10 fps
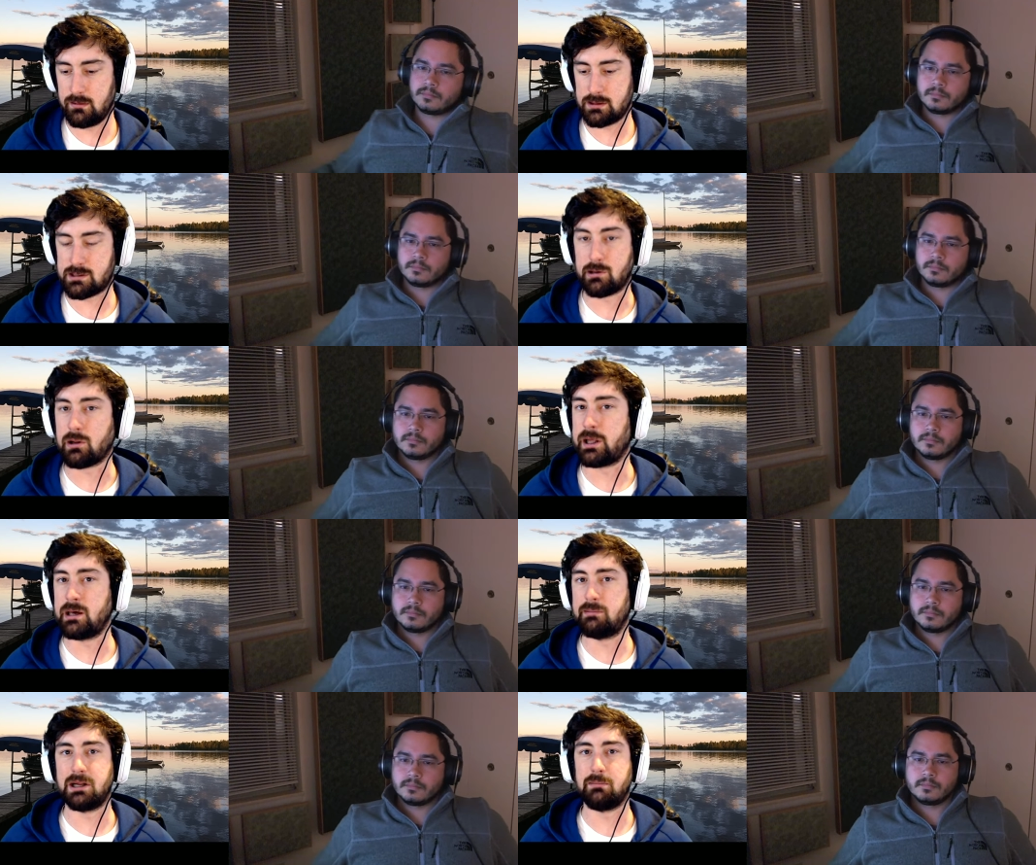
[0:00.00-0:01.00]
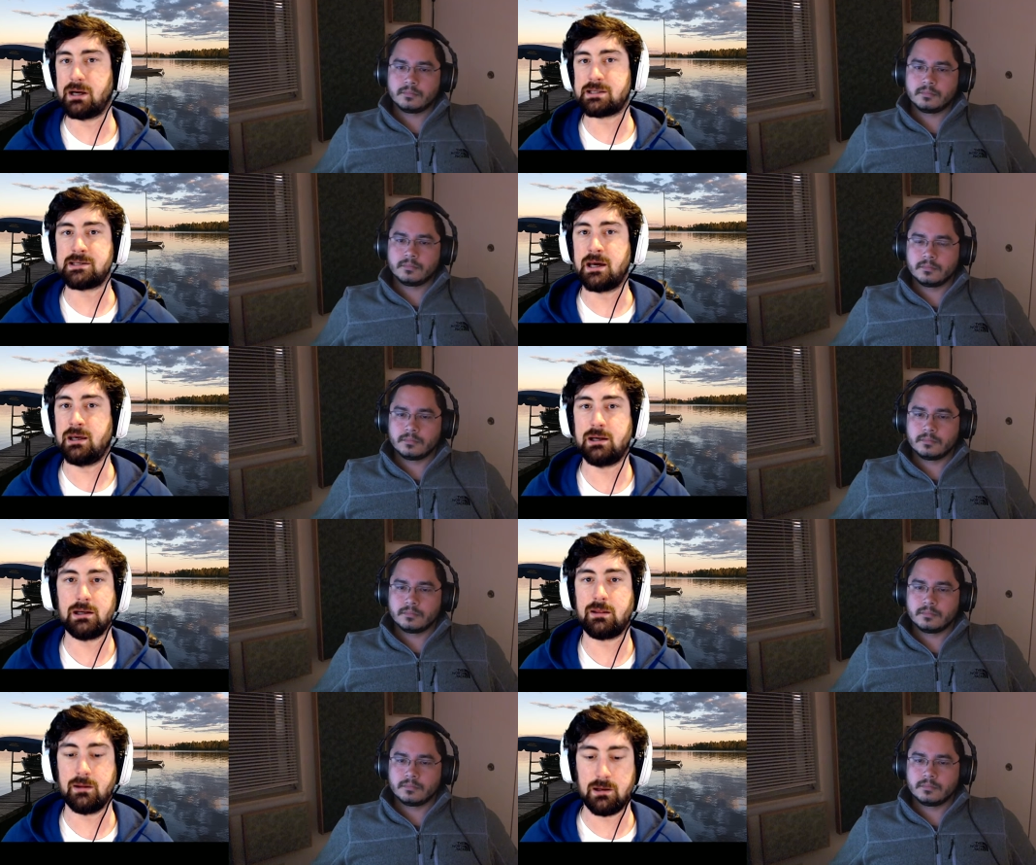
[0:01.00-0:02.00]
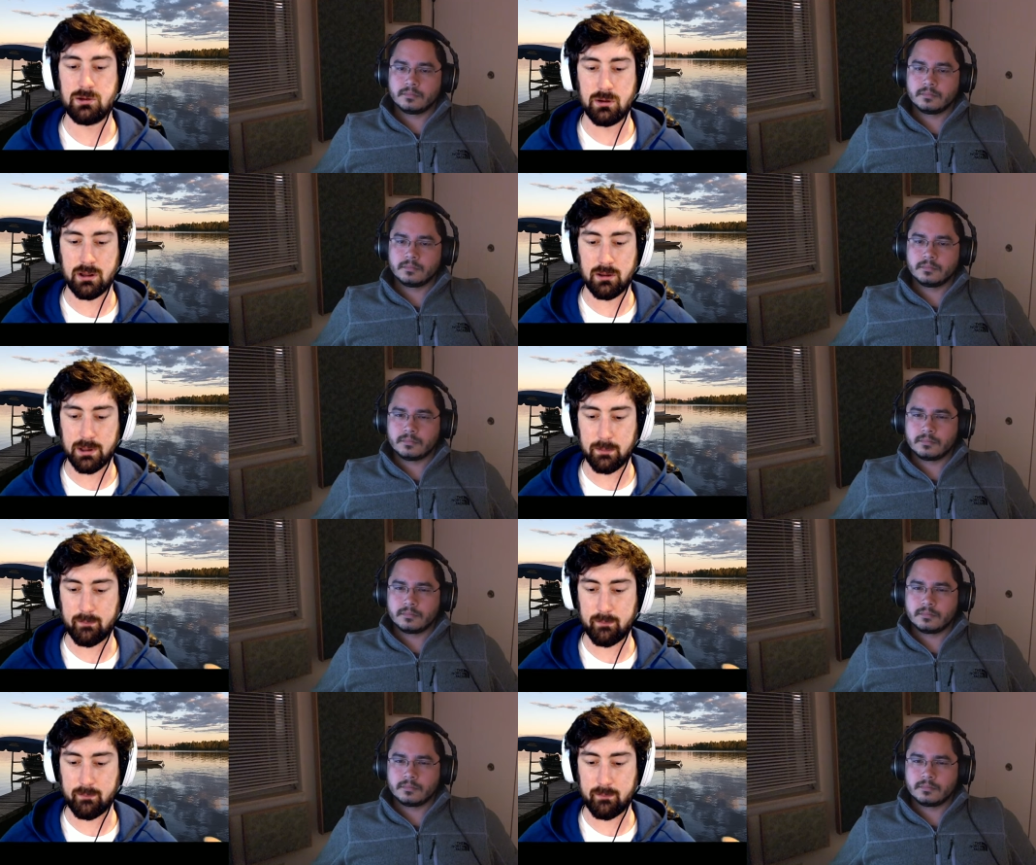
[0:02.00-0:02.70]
Speaker 1: circle him, and I'm not saying he had anything to do with it, but